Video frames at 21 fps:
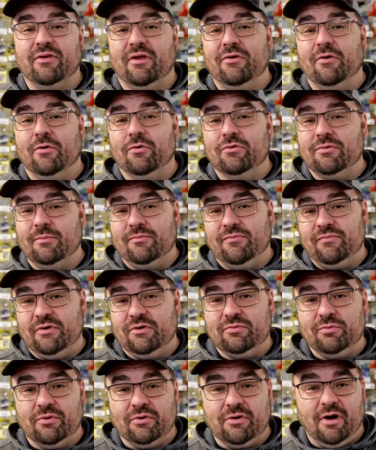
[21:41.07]
I know some
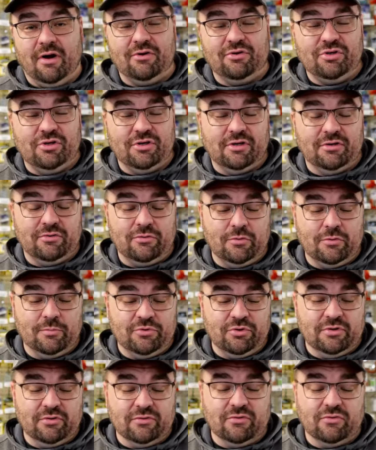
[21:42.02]
fish were caught jigging
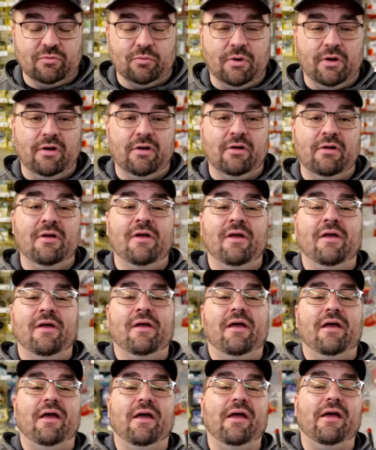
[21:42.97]
tube jigs as well,
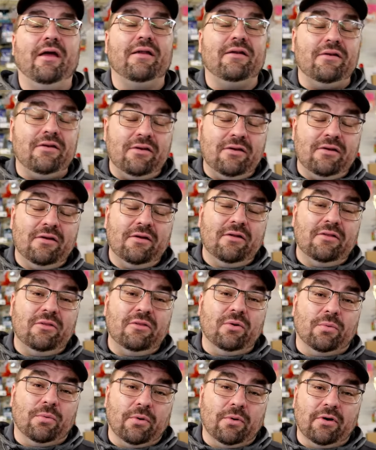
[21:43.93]
and
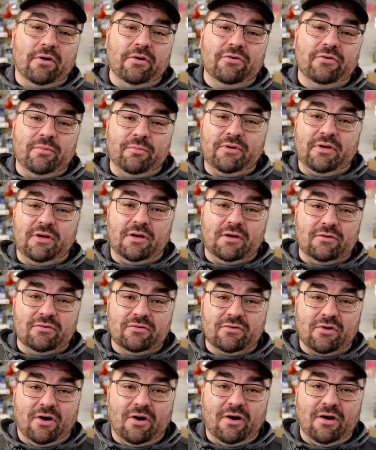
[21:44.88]
there were some
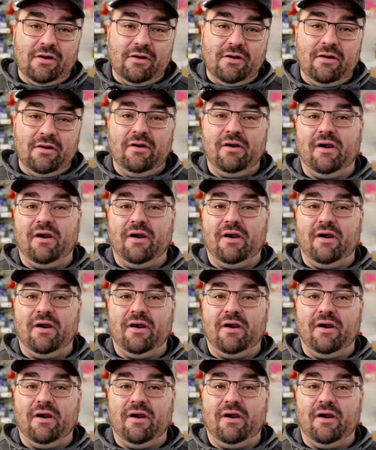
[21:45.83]
kings caught.